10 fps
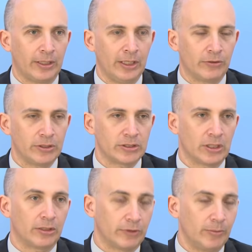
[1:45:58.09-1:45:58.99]
increases
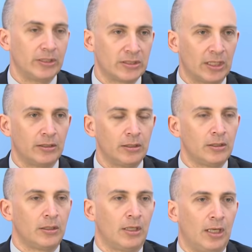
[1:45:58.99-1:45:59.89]
on the rebate side
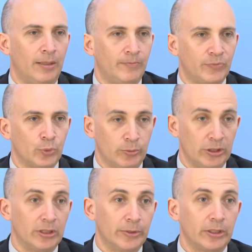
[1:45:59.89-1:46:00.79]
would be
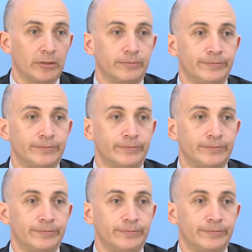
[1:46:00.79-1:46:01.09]
eliminated.